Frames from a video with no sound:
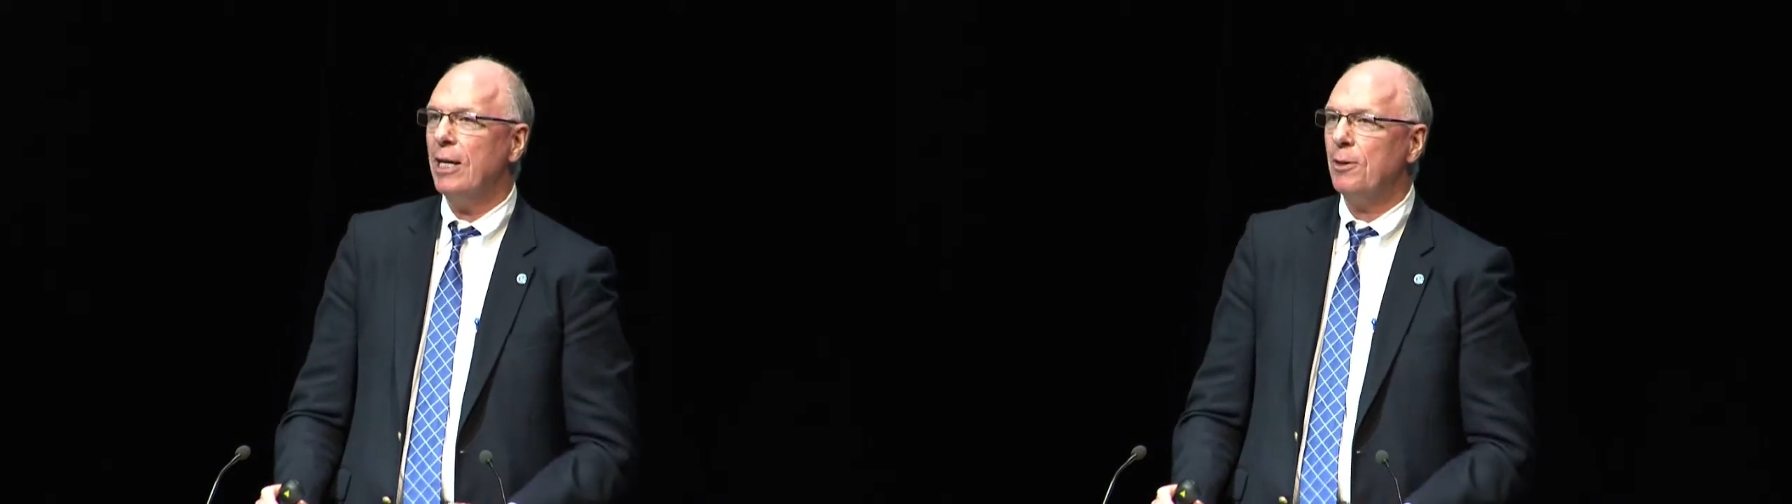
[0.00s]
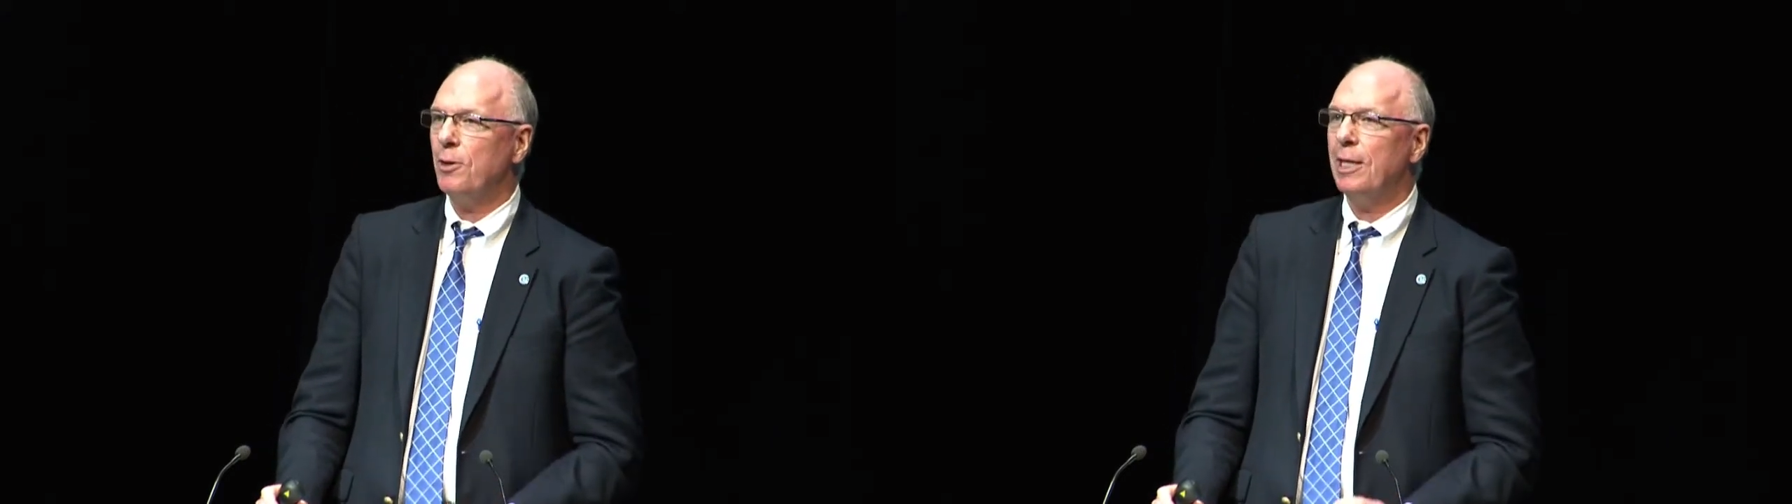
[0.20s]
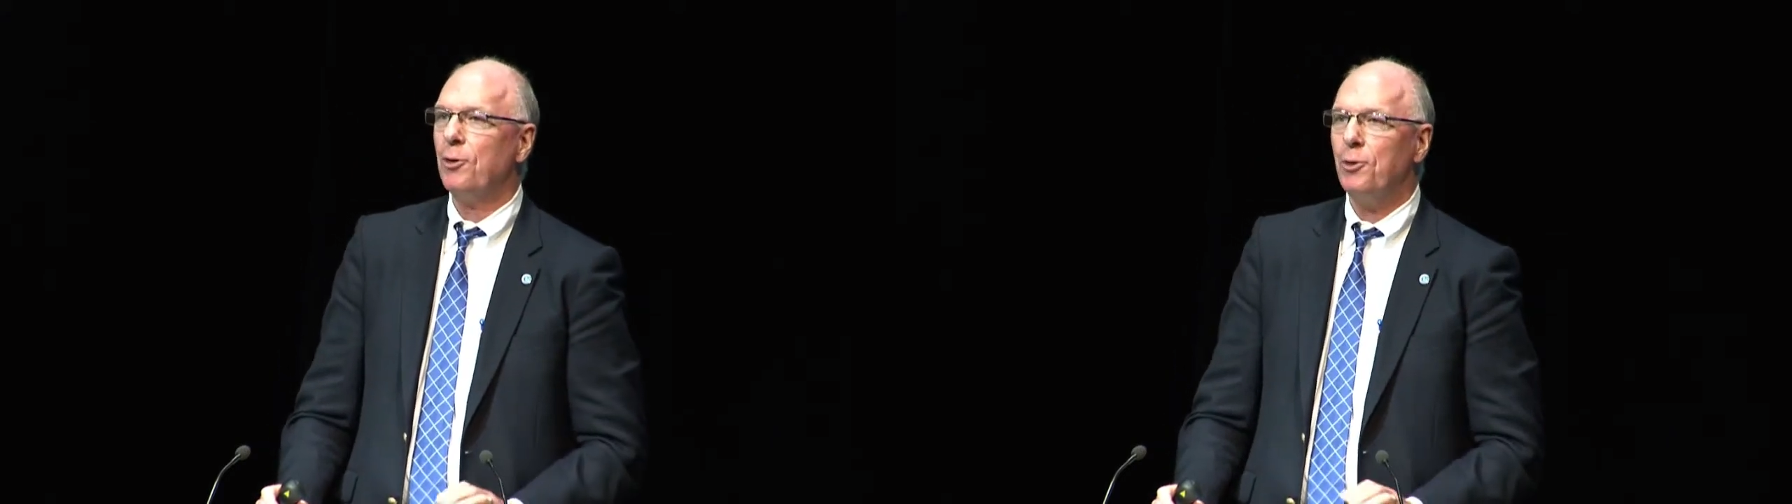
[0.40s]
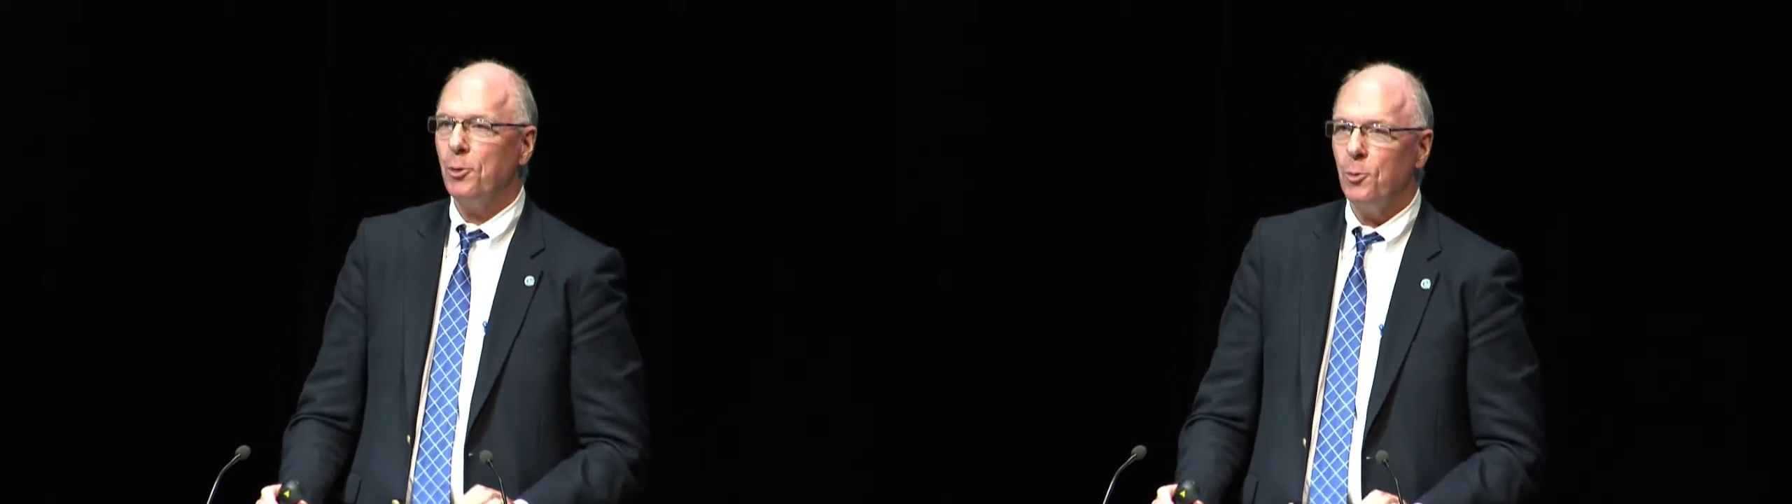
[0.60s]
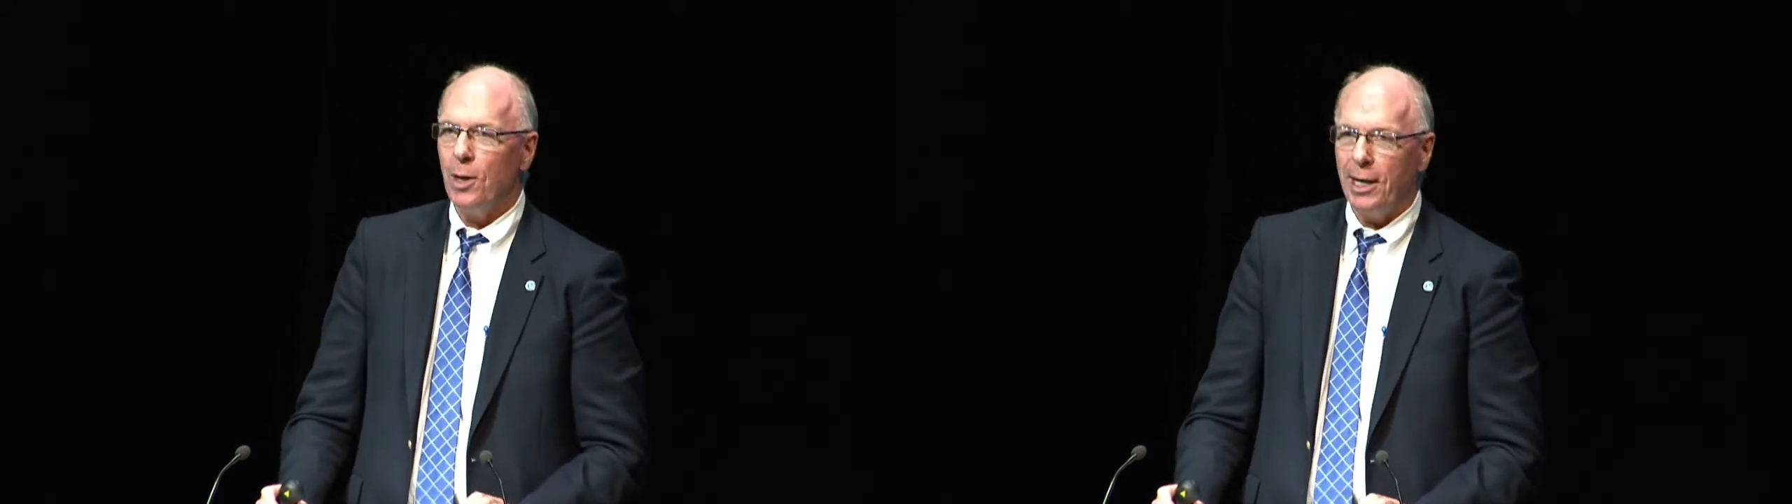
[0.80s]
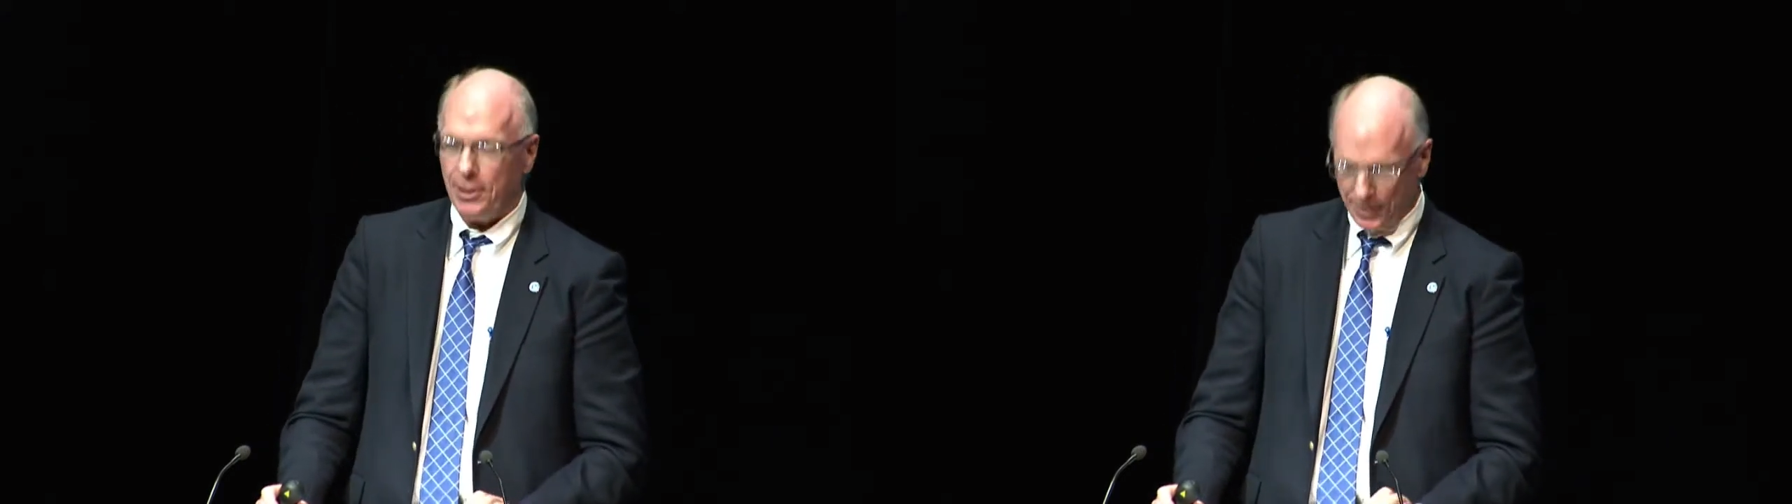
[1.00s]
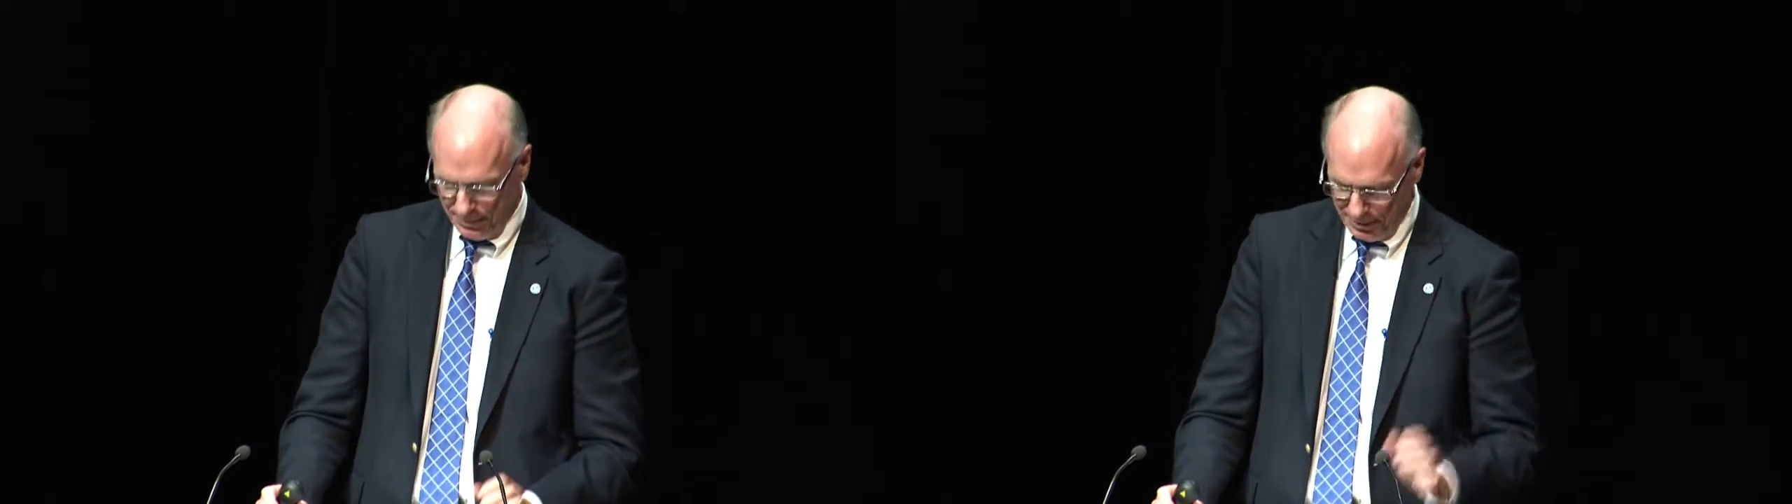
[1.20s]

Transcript: other than through a wire,